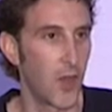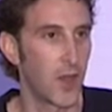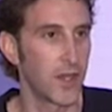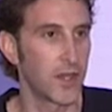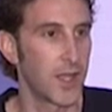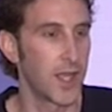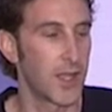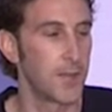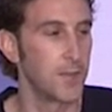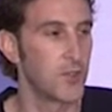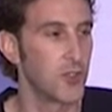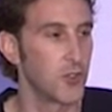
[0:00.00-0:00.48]
I
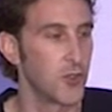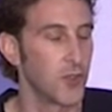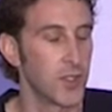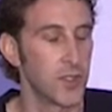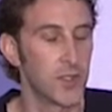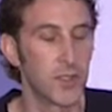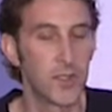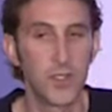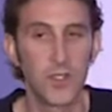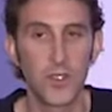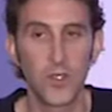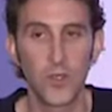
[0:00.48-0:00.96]
came to it,
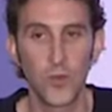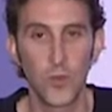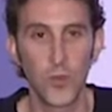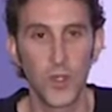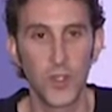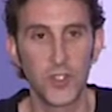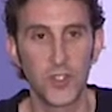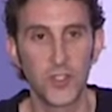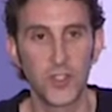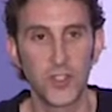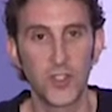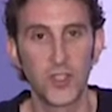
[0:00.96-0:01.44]

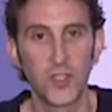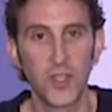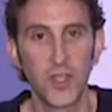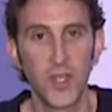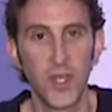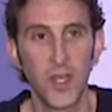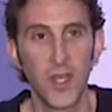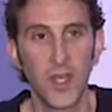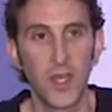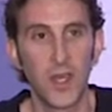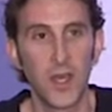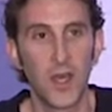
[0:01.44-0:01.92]
which
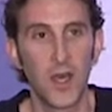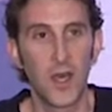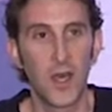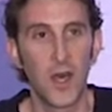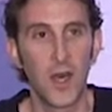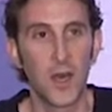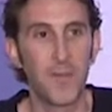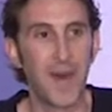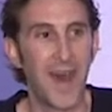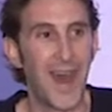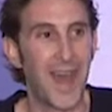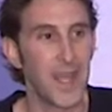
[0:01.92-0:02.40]

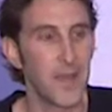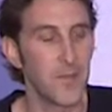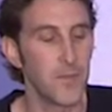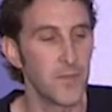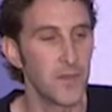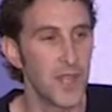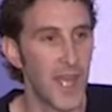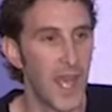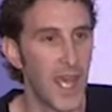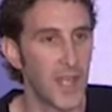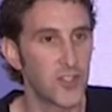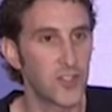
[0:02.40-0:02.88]
I am
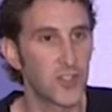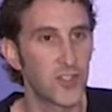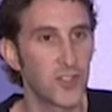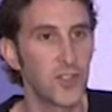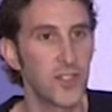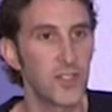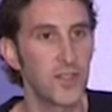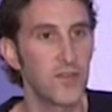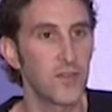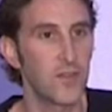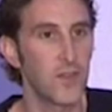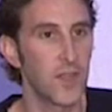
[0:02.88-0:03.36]

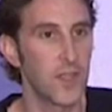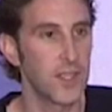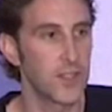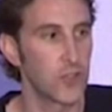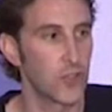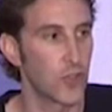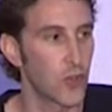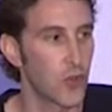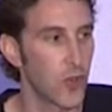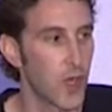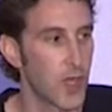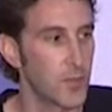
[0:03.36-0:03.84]
naturally
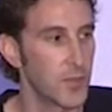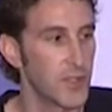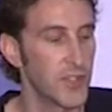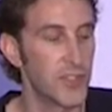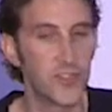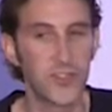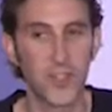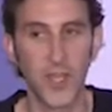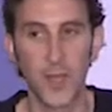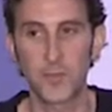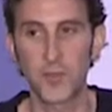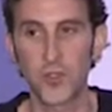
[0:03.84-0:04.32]
incredibly
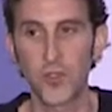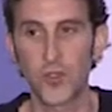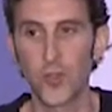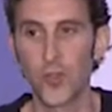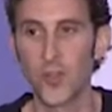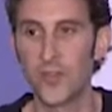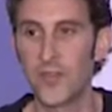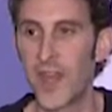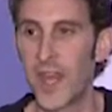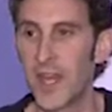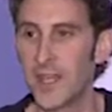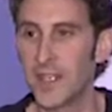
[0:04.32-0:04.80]
skeptical
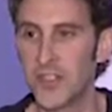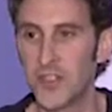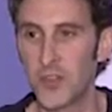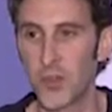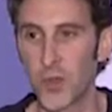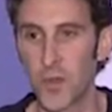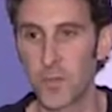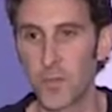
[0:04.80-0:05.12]
of any sort